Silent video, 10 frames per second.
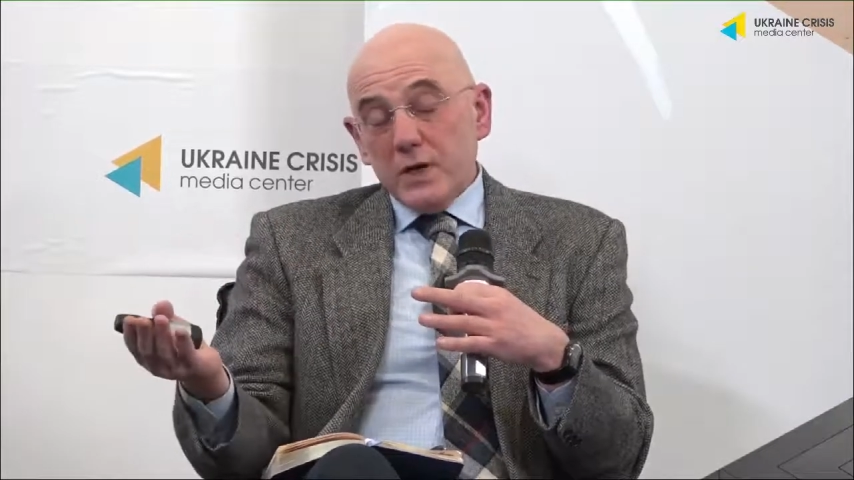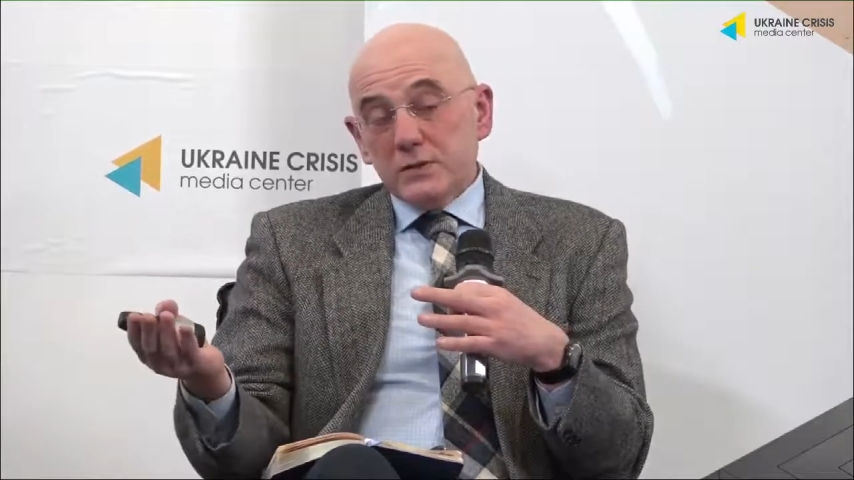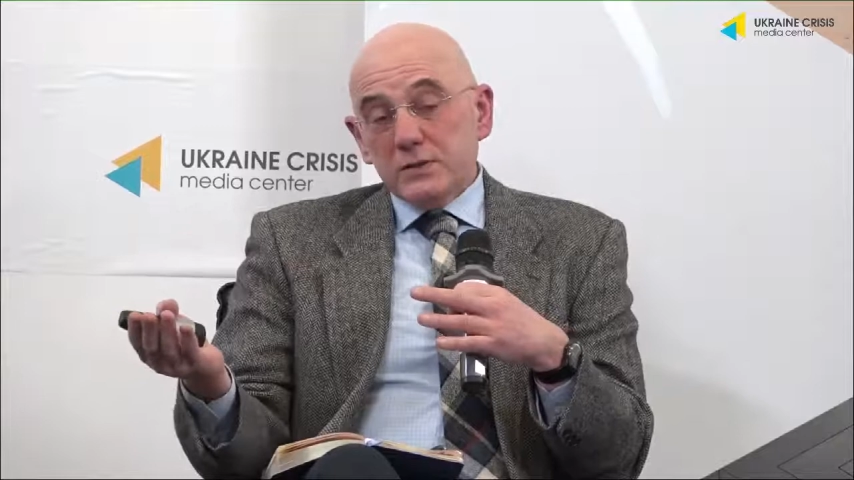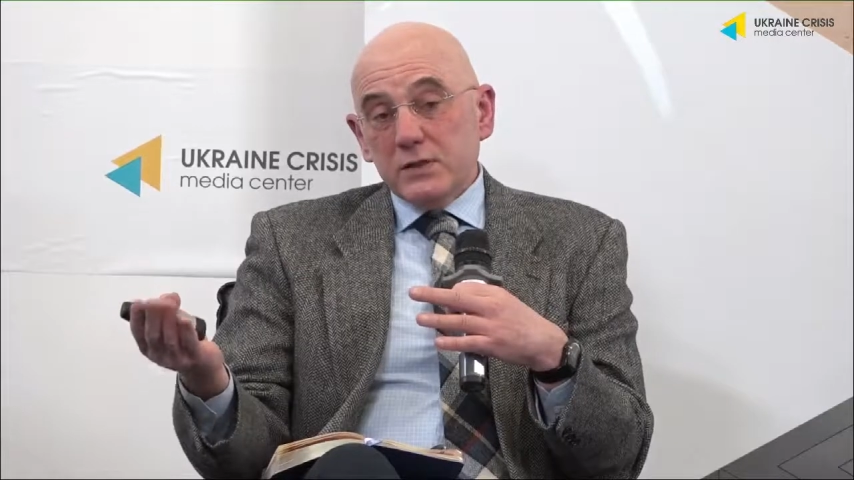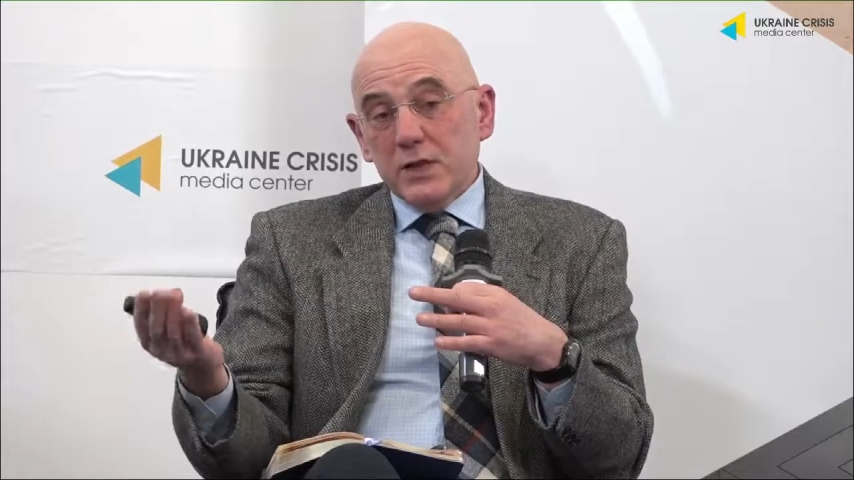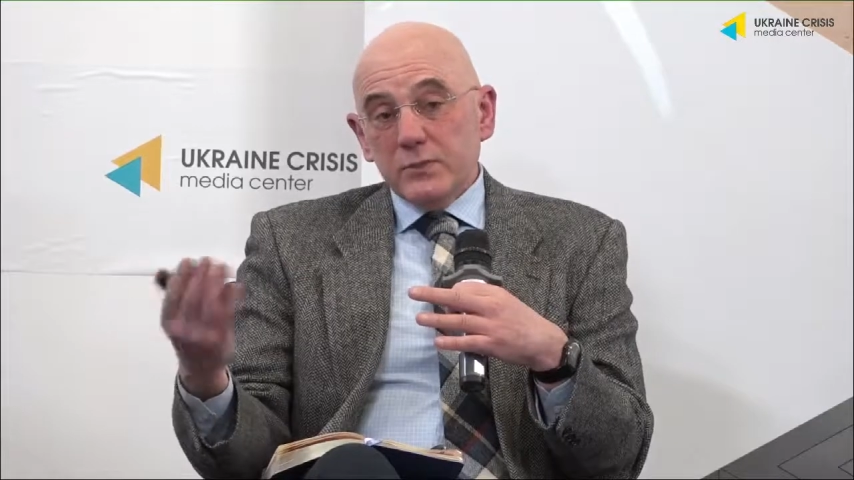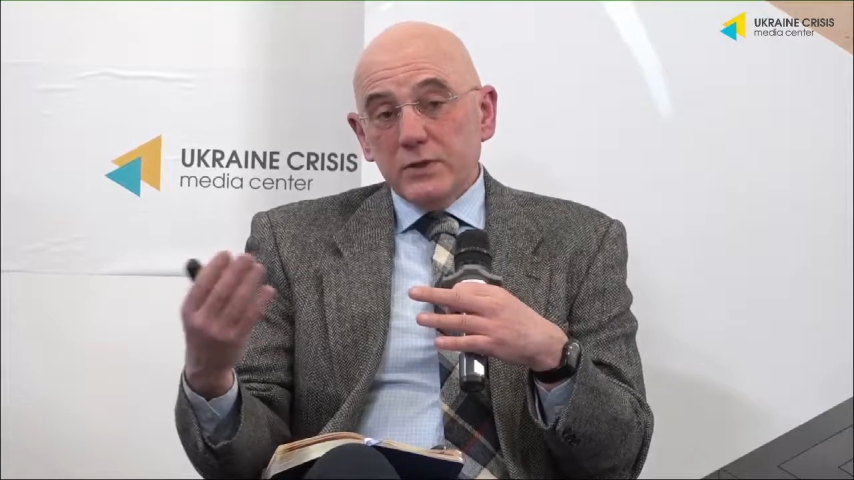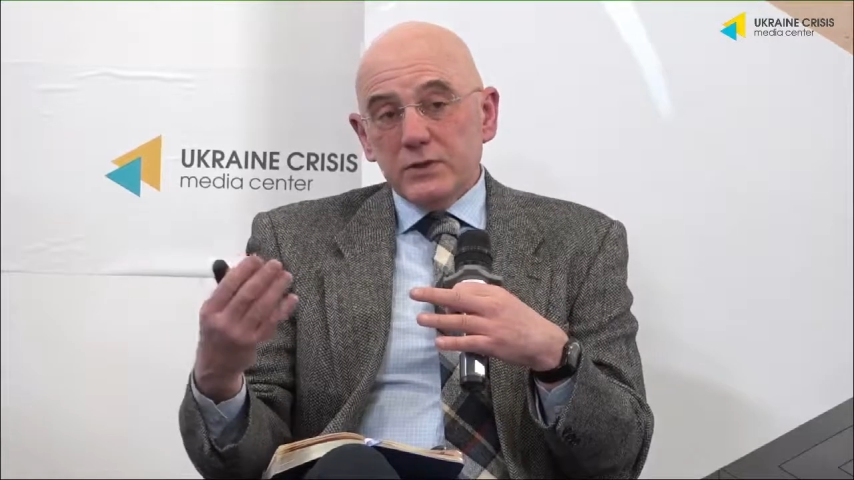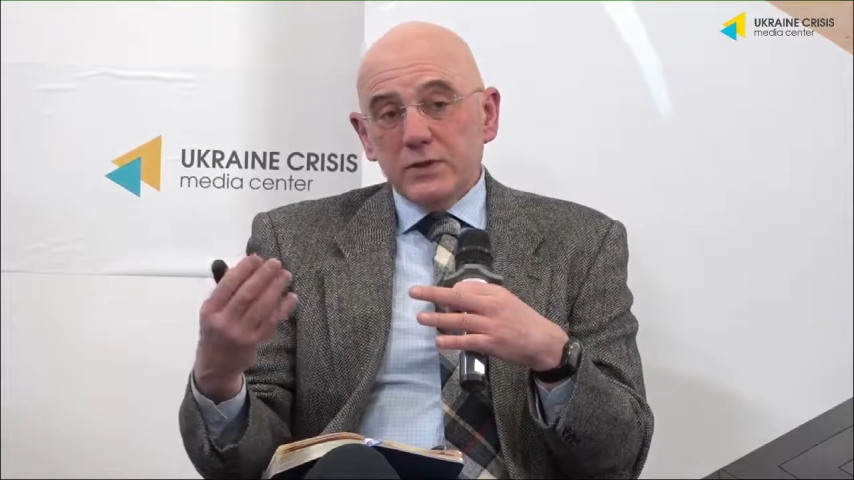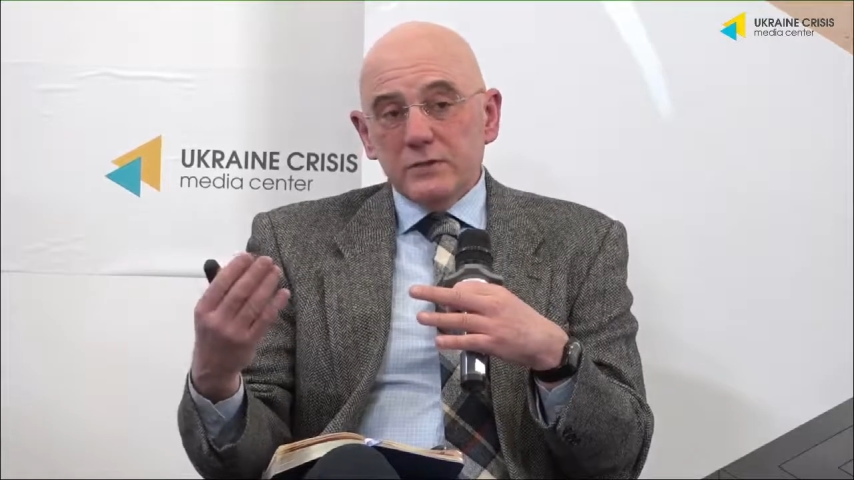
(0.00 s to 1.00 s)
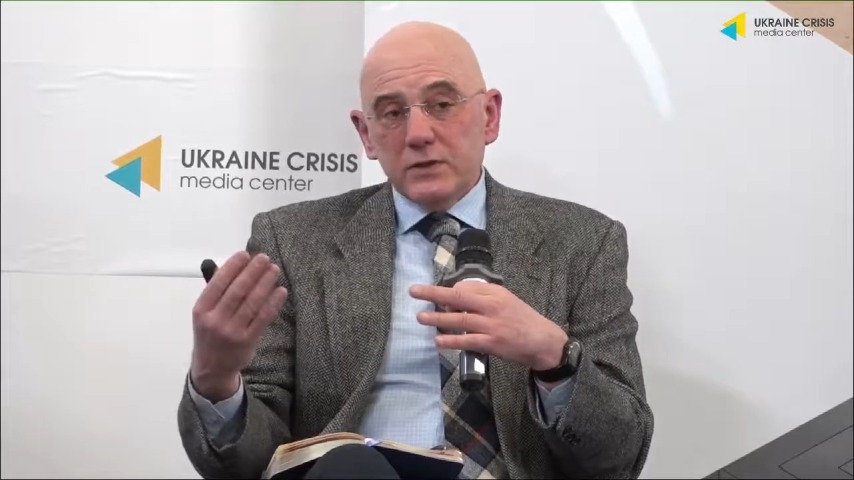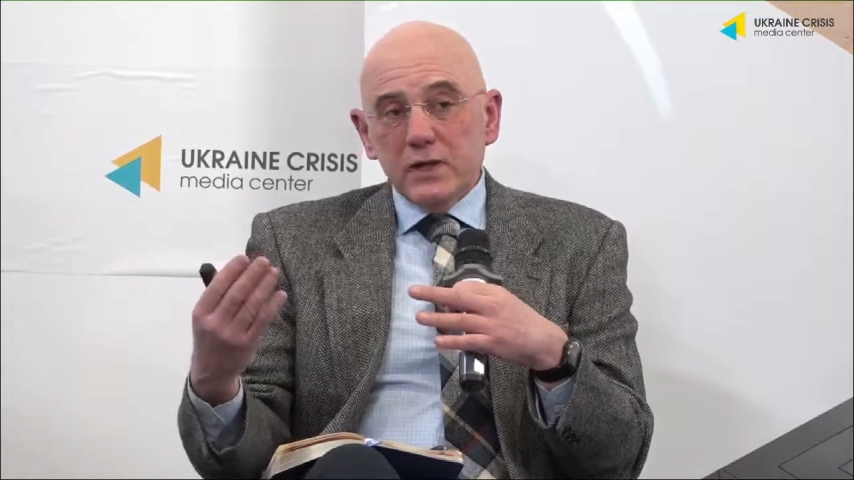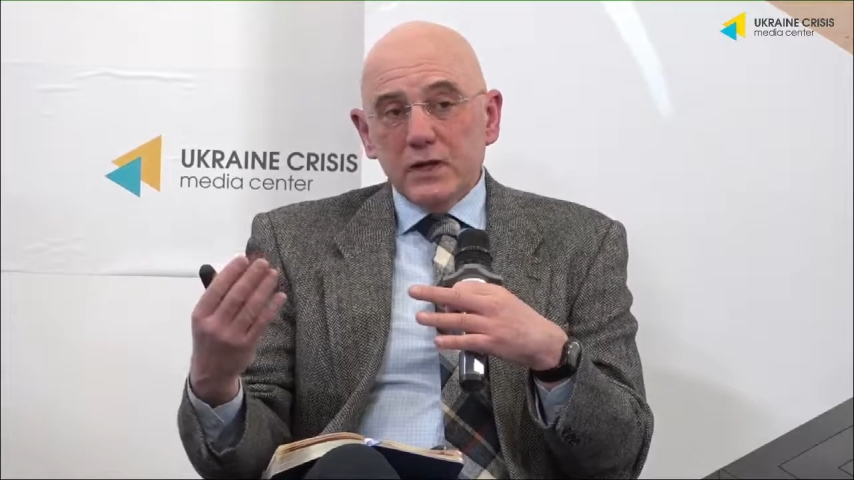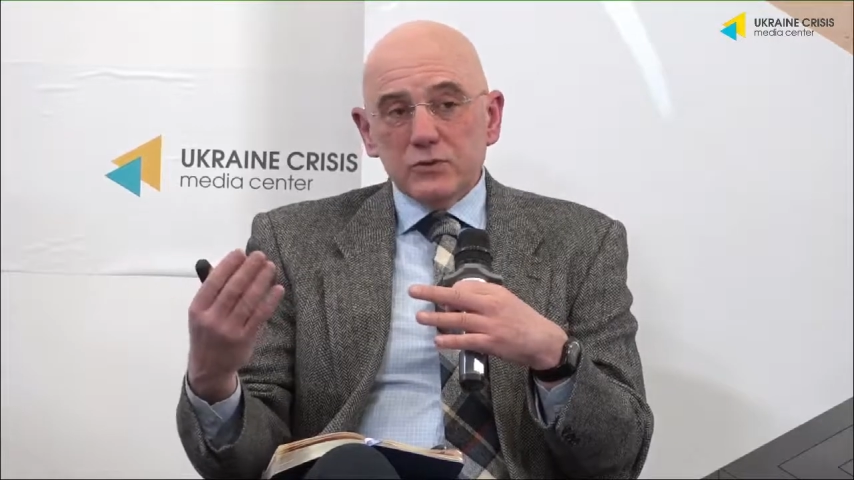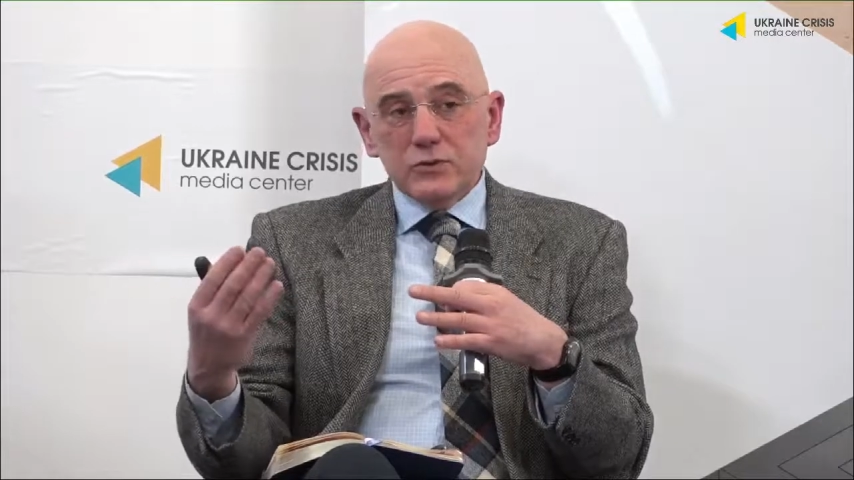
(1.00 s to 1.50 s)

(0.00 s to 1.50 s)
should be based on